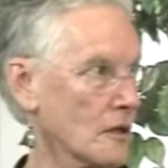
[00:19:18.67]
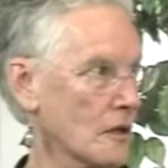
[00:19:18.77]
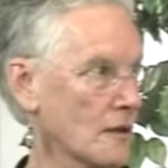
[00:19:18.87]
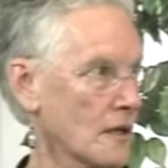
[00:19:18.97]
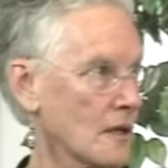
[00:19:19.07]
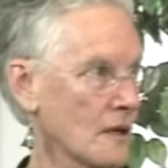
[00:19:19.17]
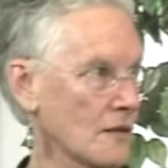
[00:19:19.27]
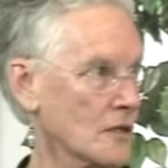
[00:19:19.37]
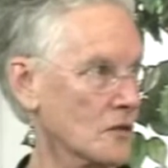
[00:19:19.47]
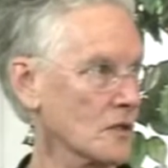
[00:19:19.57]
in
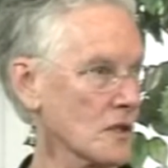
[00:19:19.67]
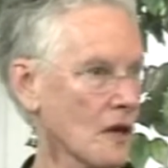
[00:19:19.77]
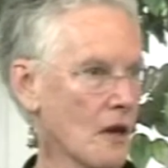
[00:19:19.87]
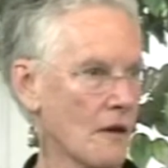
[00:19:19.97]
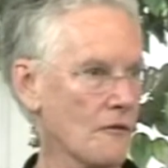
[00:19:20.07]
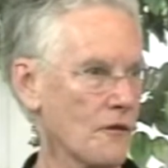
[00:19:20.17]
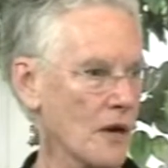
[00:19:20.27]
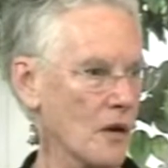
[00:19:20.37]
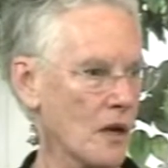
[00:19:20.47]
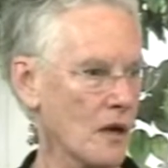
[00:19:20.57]
this was
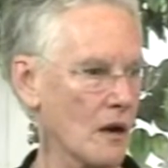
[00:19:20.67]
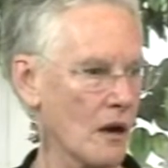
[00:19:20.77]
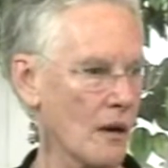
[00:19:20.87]
very